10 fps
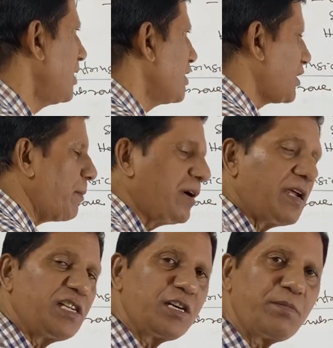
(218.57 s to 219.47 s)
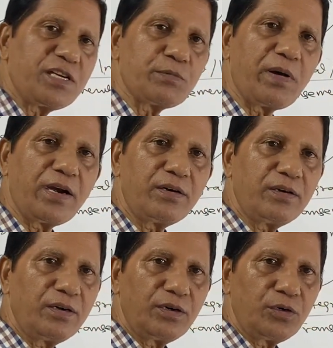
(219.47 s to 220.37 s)
Sometimes it may span
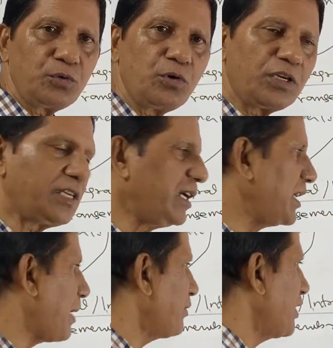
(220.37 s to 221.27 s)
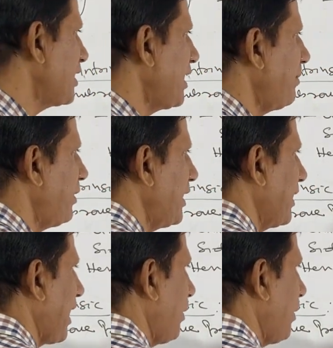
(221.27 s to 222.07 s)
2 or 3 times the same integral